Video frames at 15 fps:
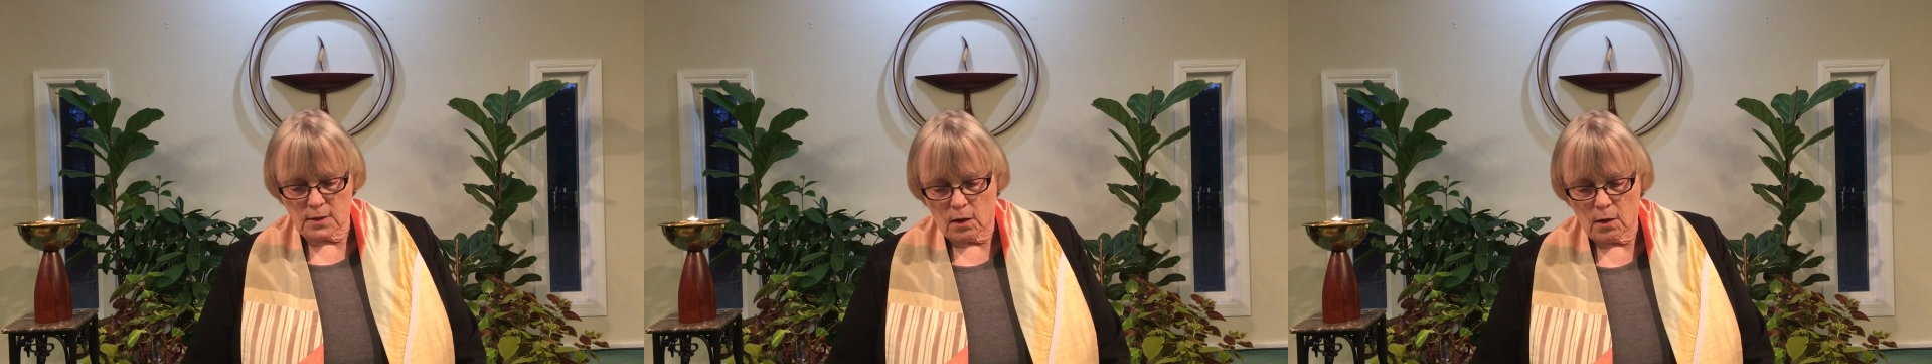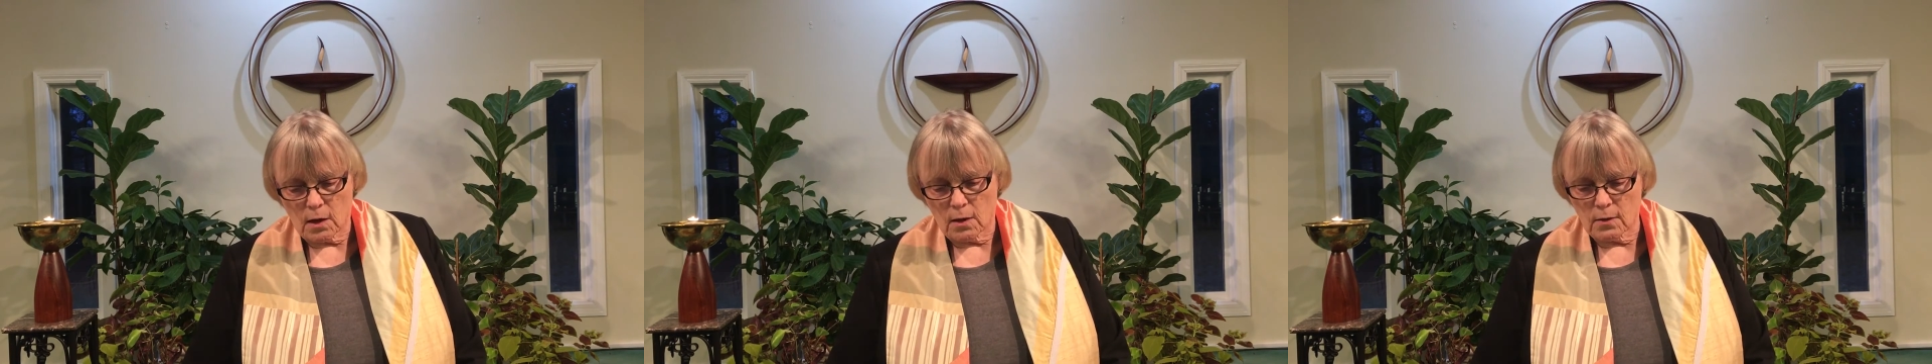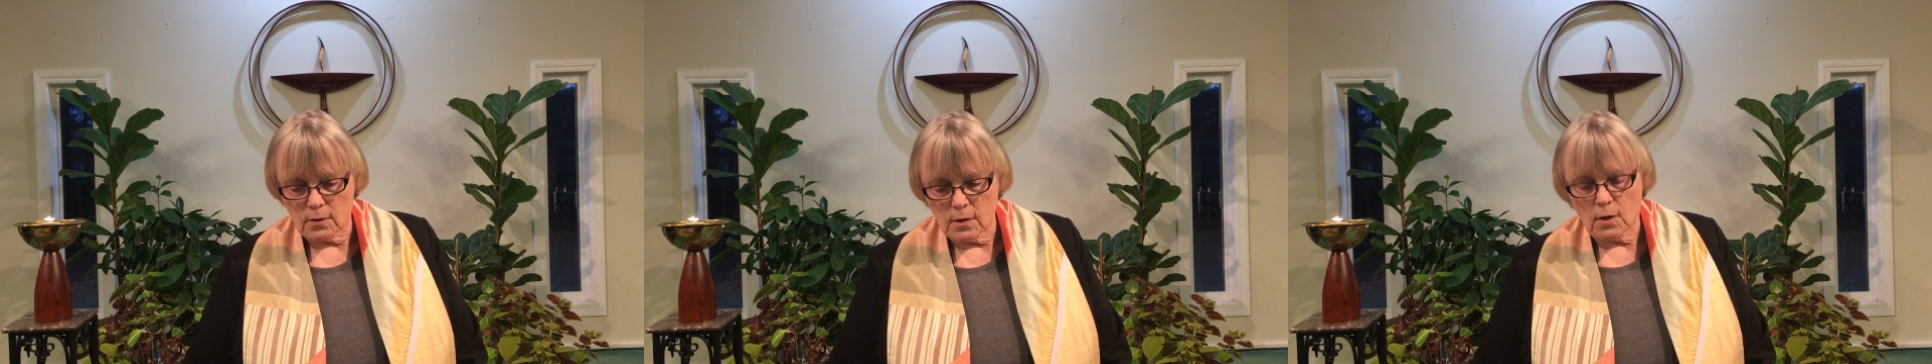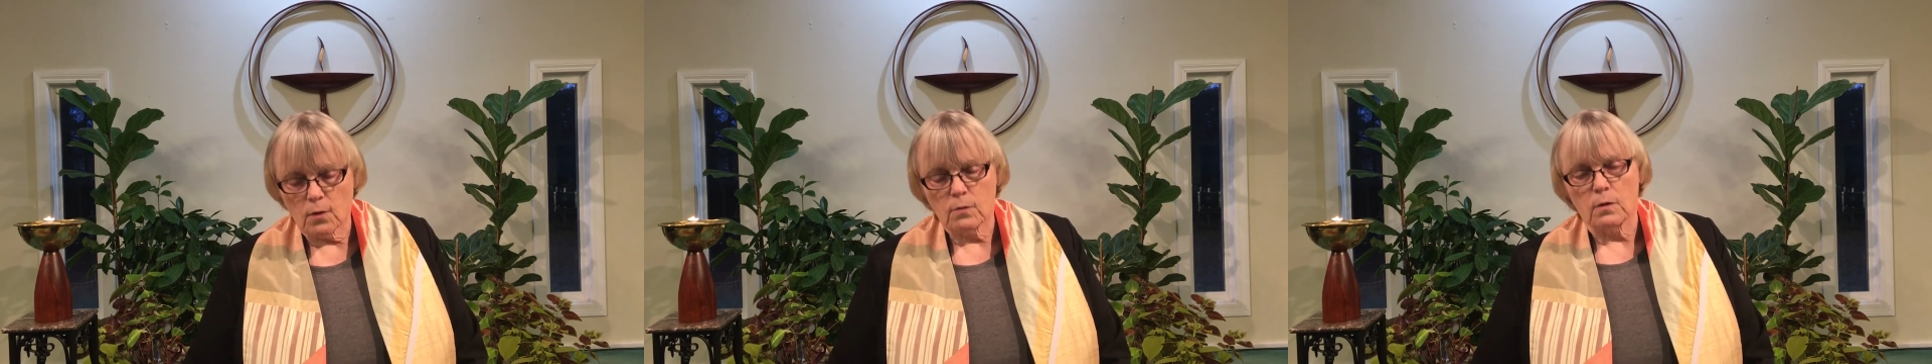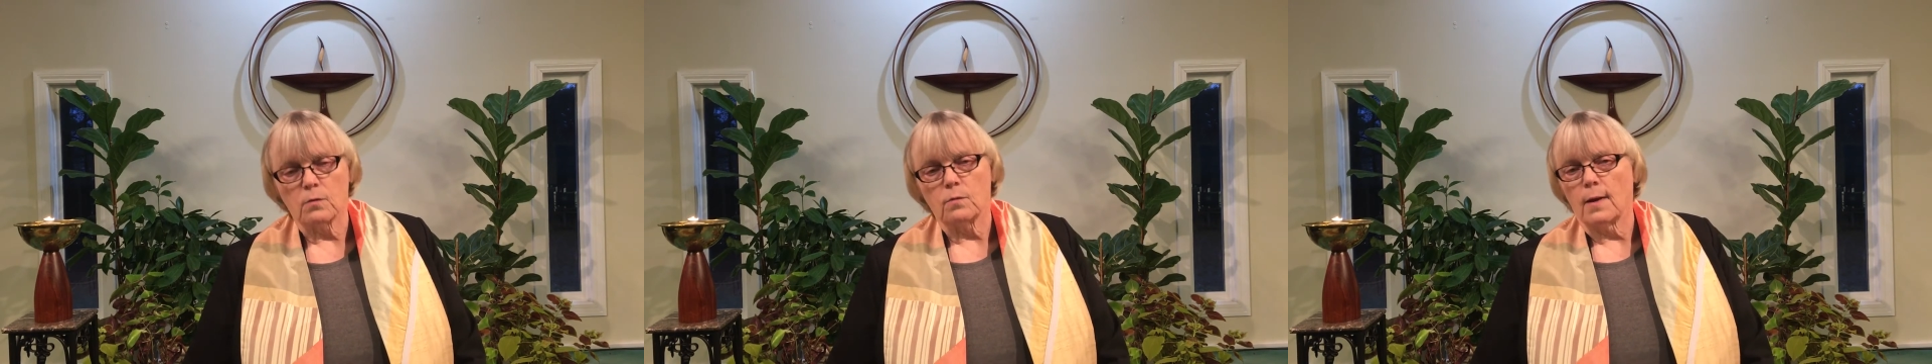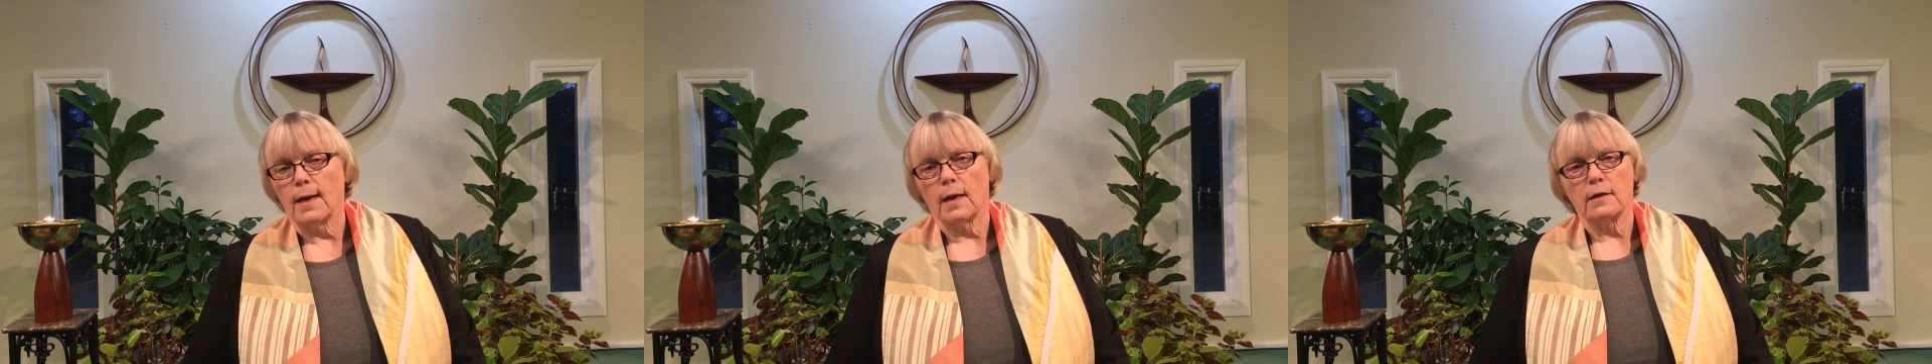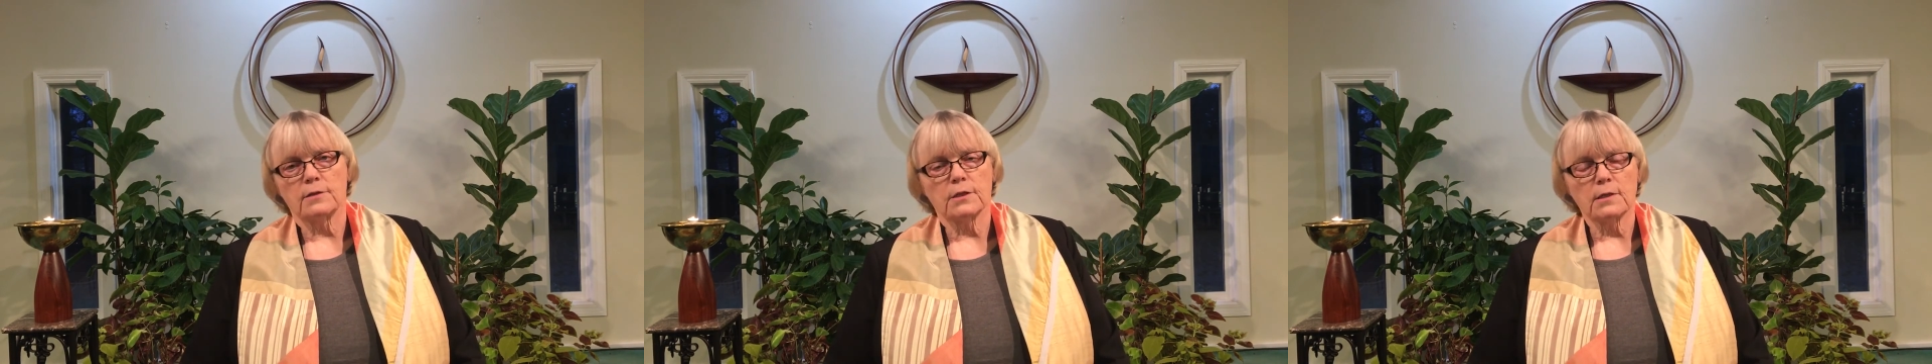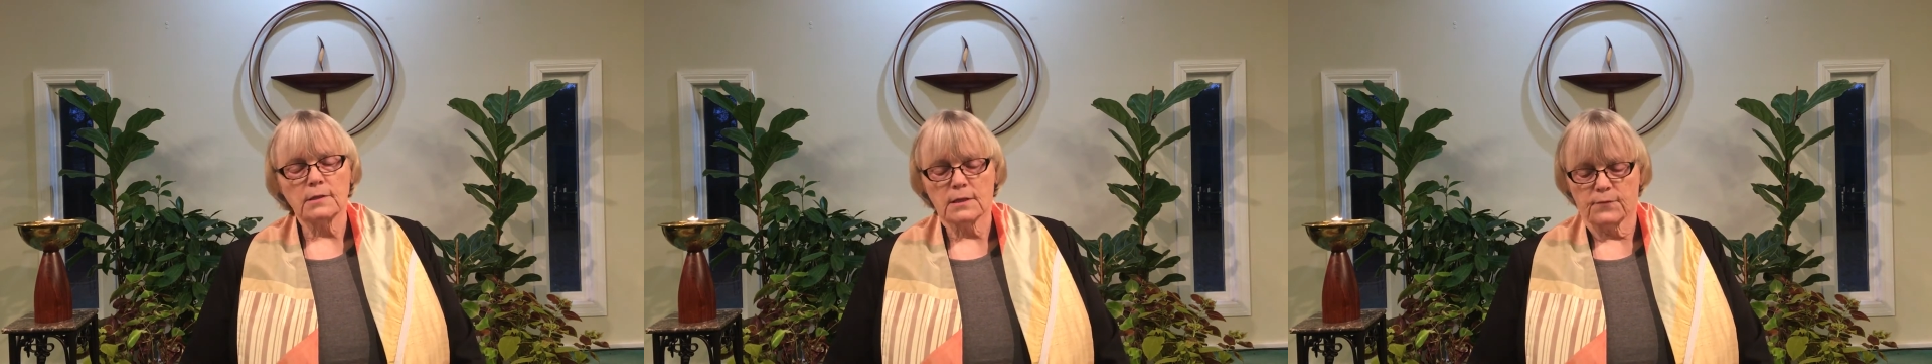all go away
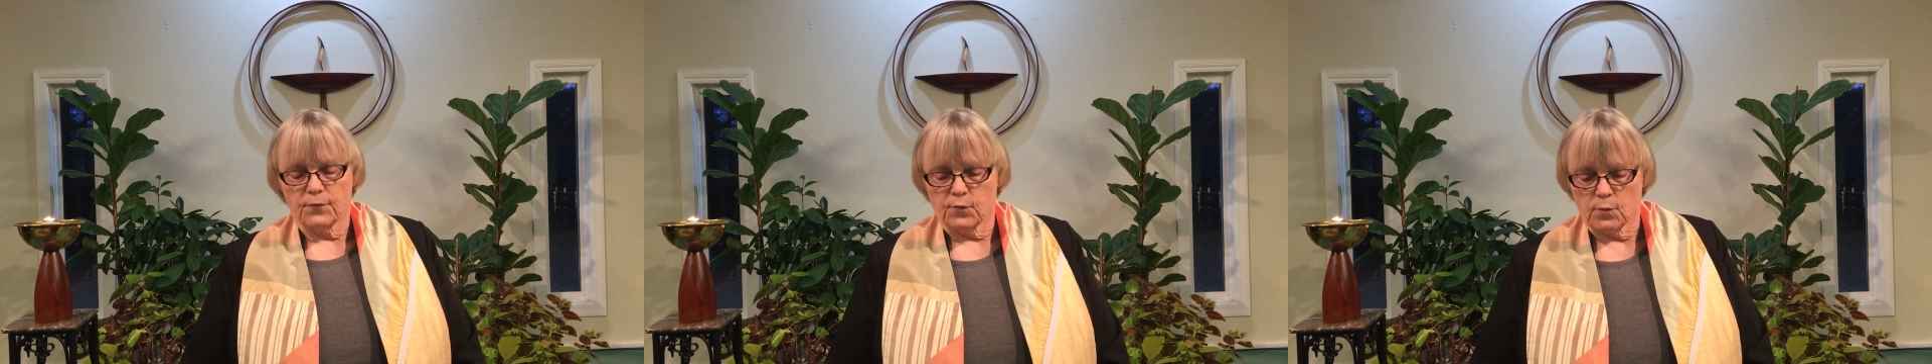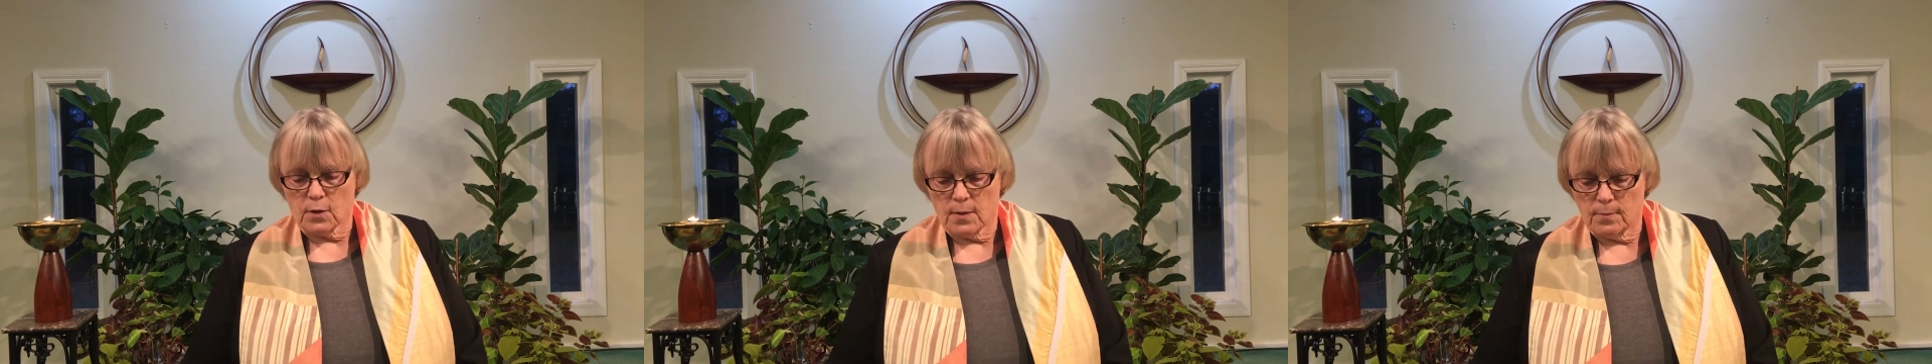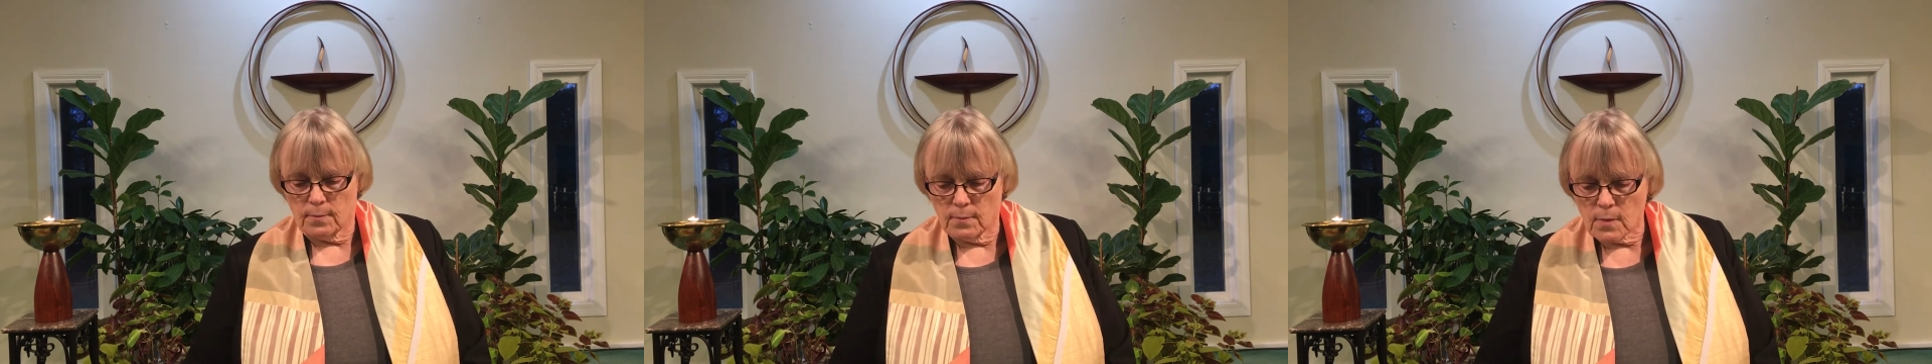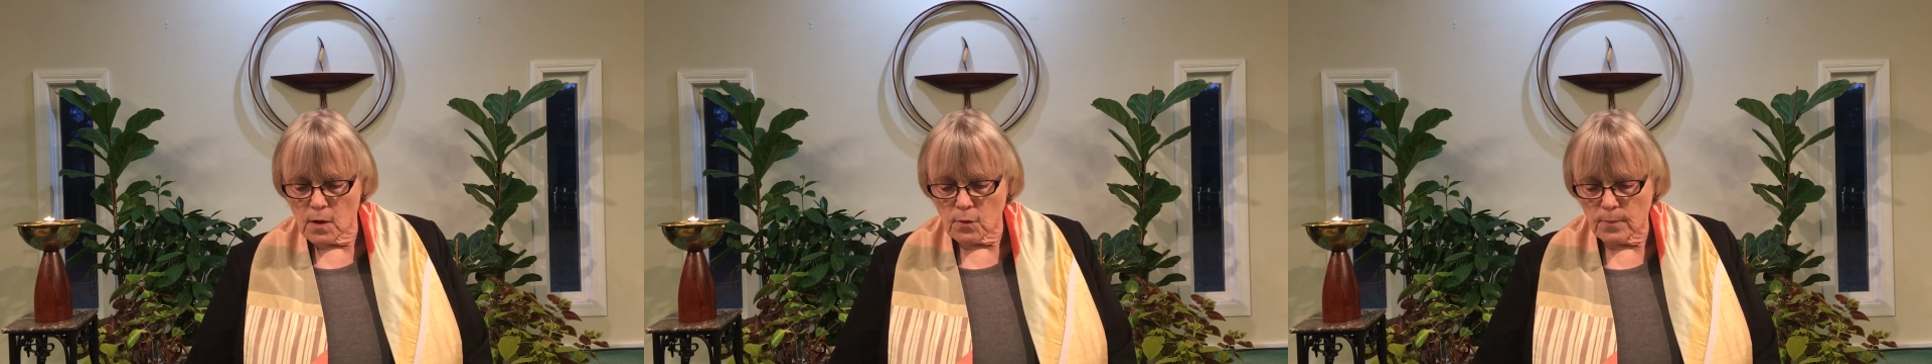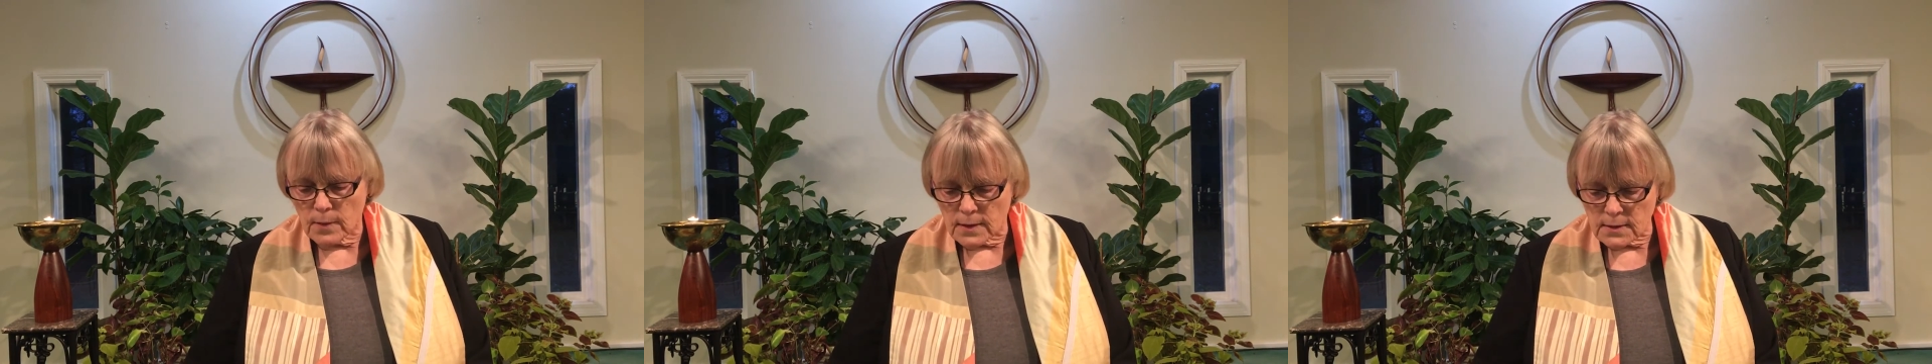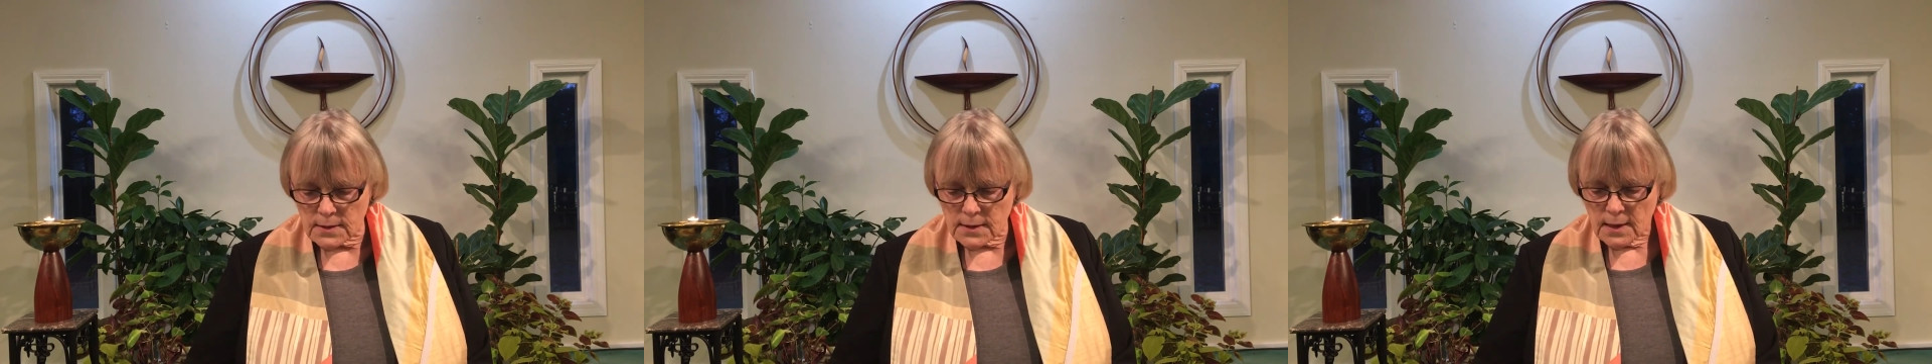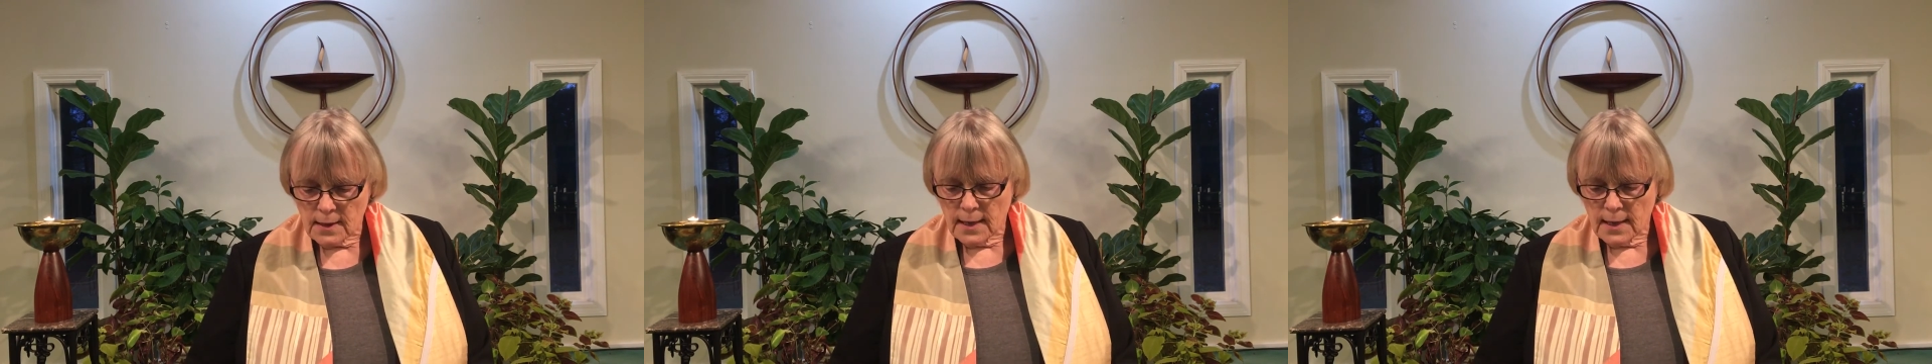just for a moment,